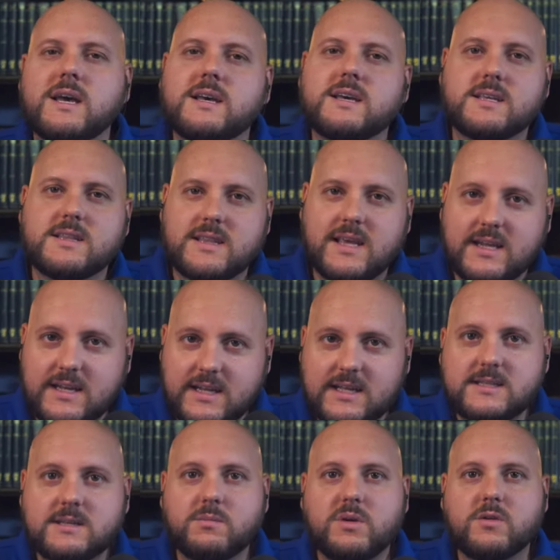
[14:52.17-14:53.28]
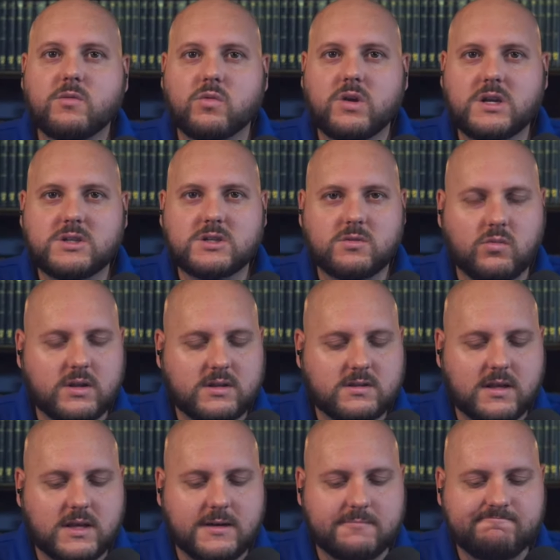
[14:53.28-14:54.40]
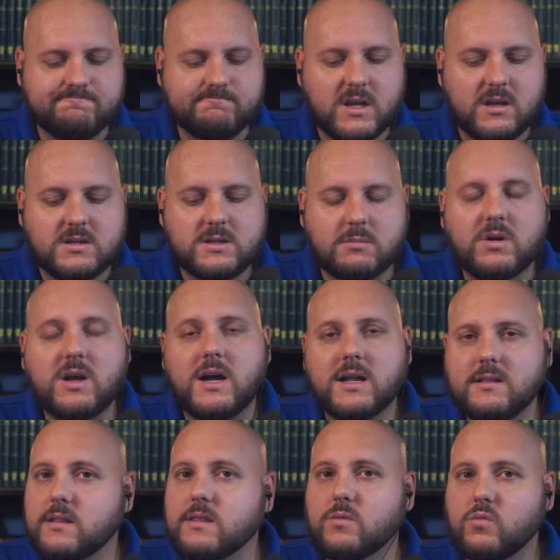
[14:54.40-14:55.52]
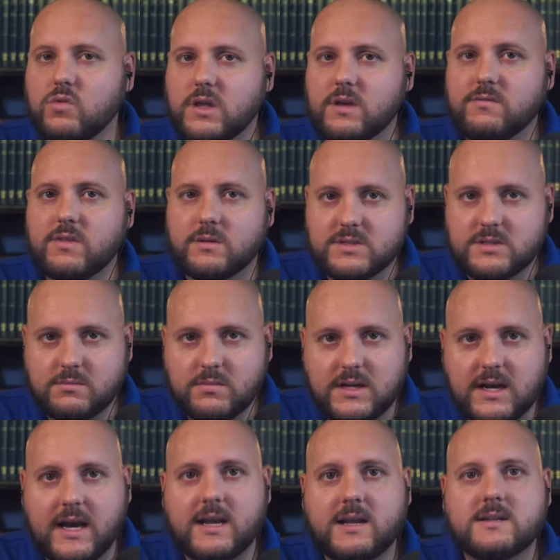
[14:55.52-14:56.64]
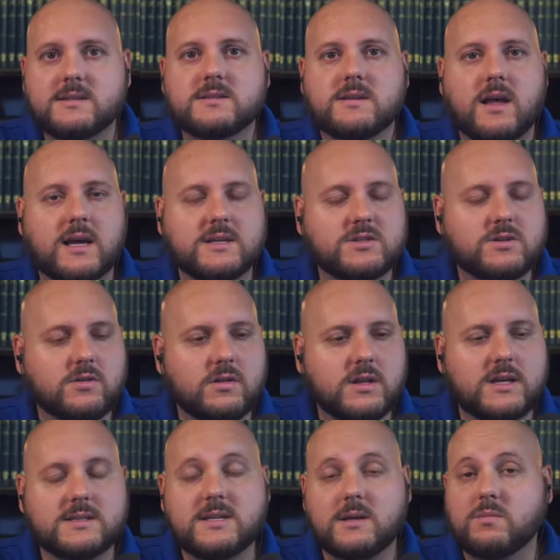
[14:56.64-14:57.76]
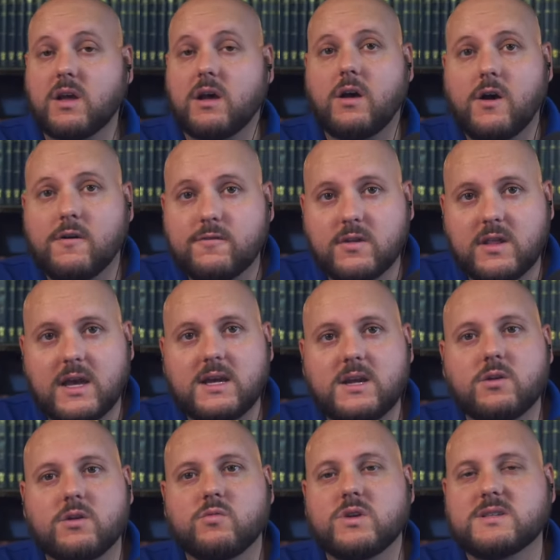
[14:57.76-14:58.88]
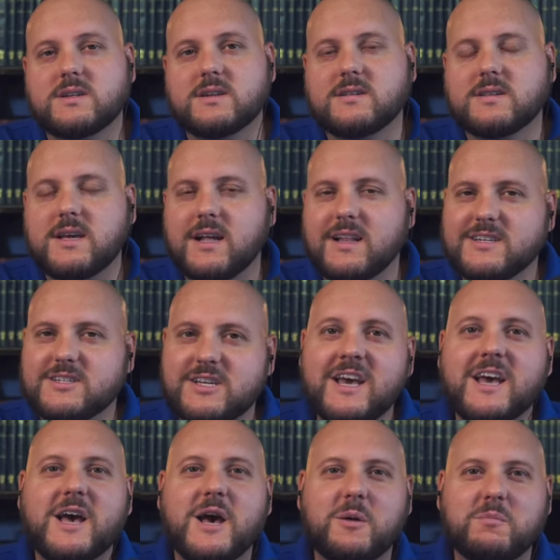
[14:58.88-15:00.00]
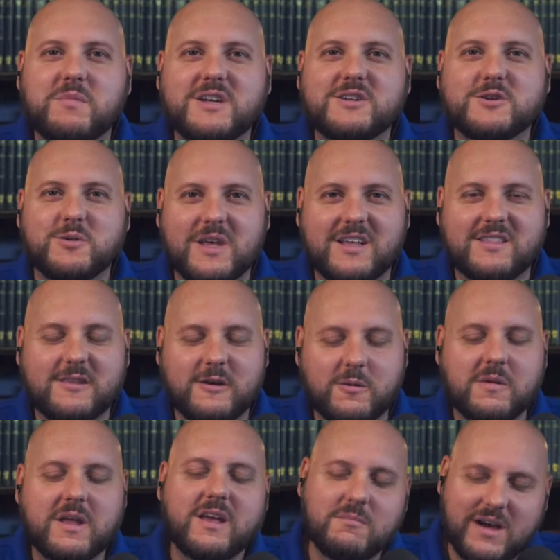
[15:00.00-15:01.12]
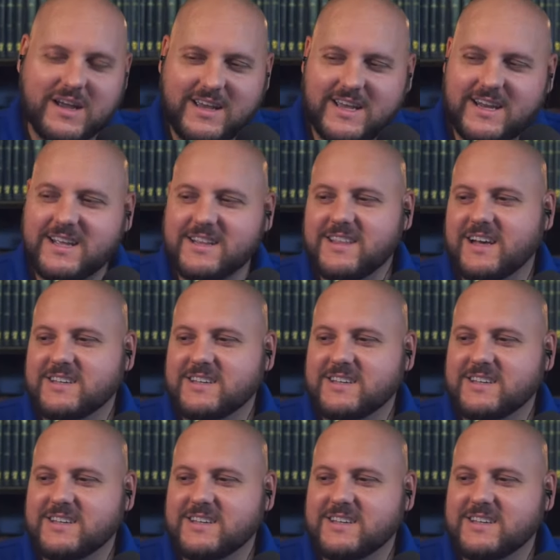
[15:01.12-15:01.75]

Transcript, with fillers: they need to be reached with um, some content that will give them some guidance. I certainly attempt to offer that here at Reason and Theology. Help me do that though by hitting that